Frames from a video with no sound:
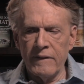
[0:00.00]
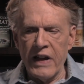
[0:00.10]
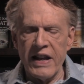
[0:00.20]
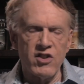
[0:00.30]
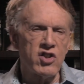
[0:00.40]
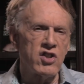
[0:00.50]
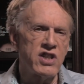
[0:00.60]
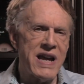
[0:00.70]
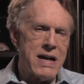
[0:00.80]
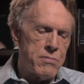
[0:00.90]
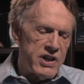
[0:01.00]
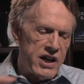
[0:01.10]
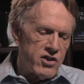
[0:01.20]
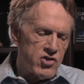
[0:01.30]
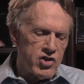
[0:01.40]
that has
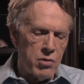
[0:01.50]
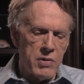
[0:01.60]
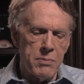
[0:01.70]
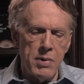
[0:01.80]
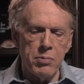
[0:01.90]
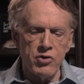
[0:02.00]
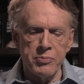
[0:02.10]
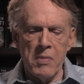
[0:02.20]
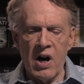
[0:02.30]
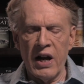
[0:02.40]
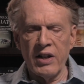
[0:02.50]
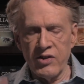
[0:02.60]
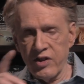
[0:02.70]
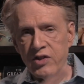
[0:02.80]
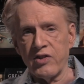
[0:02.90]
contaminated so many people's
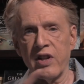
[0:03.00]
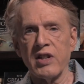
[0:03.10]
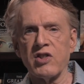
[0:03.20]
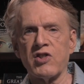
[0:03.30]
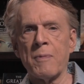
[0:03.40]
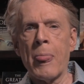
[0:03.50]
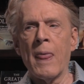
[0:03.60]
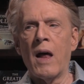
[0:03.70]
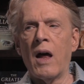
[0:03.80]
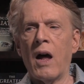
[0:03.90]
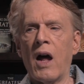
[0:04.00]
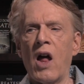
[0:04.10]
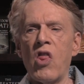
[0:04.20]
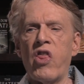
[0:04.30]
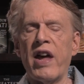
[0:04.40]
minds, is this.
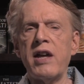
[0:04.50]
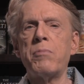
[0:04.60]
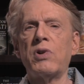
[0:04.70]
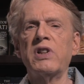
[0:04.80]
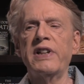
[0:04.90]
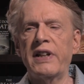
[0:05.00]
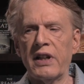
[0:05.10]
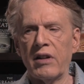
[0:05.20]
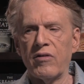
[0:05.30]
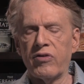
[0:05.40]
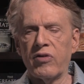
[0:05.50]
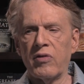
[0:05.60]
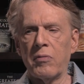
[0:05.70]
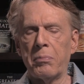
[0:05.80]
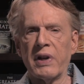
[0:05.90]
They believe,
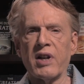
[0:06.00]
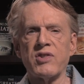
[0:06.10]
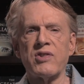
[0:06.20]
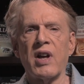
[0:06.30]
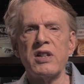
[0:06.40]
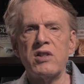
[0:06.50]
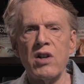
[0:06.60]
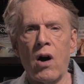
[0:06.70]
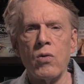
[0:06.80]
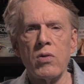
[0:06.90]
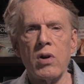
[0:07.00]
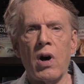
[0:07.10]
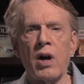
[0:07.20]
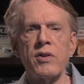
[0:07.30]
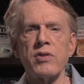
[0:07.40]
because they don't
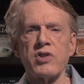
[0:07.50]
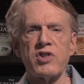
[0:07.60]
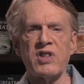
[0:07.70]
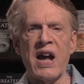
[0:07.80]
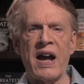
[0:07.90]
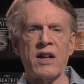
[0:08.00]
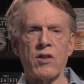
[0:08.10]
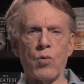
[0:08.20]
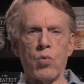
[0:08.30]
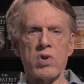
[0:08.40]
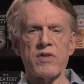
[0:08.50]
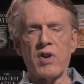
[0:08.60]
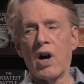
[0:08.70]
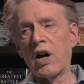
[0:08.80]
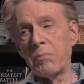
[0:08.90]
understand the Word of
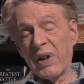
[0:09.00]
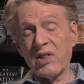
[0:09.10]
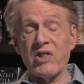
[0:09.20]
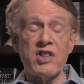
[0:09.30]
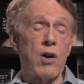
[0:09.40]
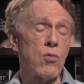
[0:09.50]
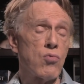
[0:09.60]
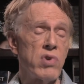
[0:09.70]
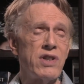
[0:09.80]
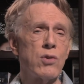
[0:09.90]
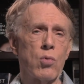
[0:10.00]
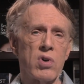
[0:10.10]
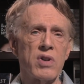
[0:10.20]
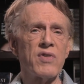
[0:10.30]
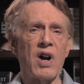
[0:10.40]
God, because they don't read the
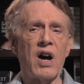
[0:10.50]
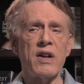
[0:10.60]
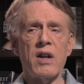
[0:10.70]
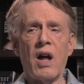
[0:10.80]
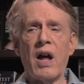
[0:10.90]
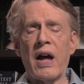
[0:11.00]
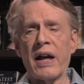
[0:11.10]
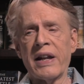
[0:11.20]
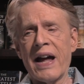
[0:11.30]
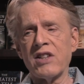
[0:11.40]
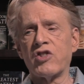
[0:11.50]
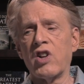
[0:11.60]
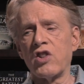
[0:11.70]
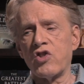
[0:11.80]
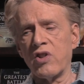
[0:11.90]
Word of God, and as
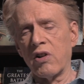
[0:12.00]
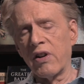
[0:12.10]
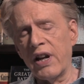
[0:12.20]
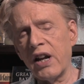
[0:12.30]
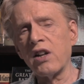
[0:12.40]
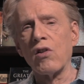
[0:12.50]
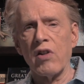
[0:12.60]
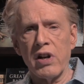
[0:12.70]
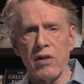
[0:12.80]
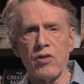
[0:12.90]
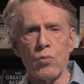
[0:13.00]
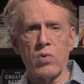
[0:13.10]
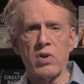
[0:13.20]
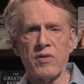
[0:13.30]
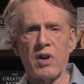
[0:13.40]
such they're ignorant of the
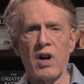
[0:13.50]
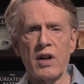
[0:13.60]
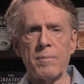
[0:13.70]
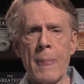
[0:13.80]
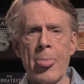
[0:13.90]
Word of God.